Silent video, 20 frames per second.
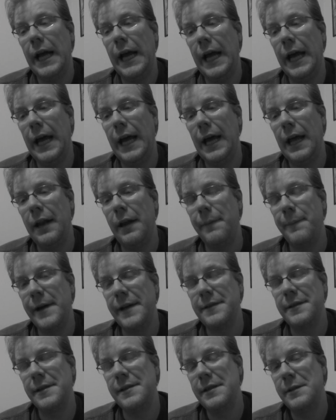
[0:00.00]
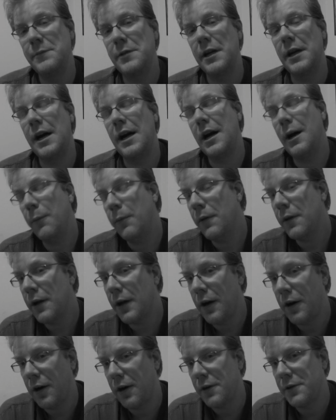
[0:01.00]
And it basically seems like a couple of
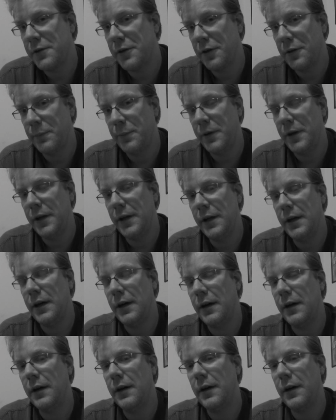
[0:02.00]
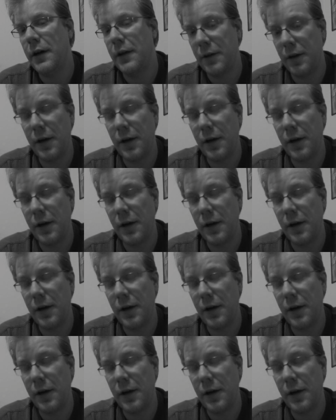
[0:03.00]
the cards could be, uh,